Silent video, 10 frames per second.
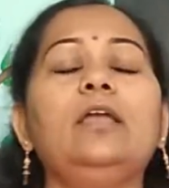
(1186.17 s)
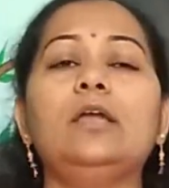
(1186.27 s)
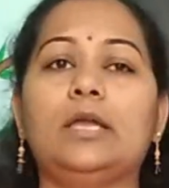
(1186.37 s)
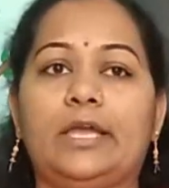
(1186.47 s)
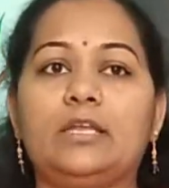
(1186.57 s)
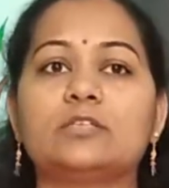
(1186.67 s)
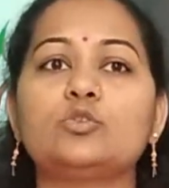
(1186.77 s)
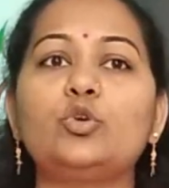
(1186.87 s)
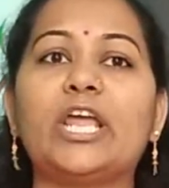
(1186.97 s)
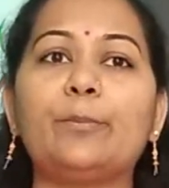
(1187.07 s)
in a
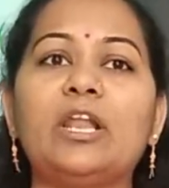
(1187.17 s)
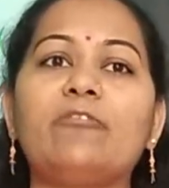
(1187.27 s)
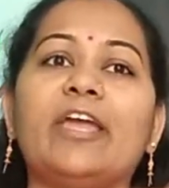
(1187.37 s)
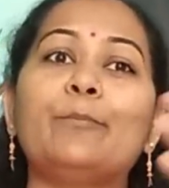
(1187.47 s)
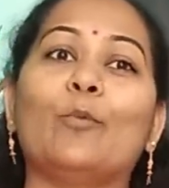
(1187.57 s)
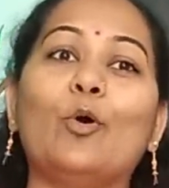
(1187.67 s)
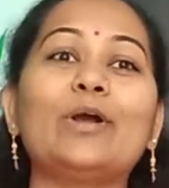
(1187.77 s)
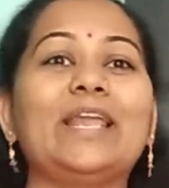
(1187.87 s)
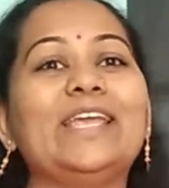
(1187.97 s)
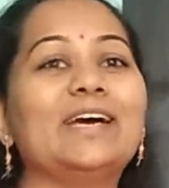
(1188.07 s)
suitable way, more
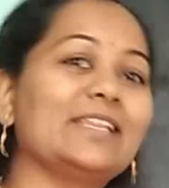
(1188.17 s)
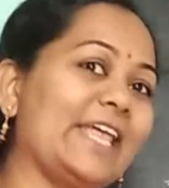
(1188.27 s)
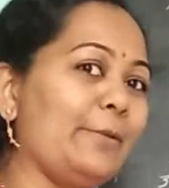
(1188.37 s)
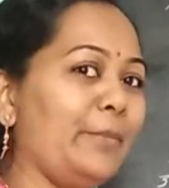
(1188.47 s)
clear than me.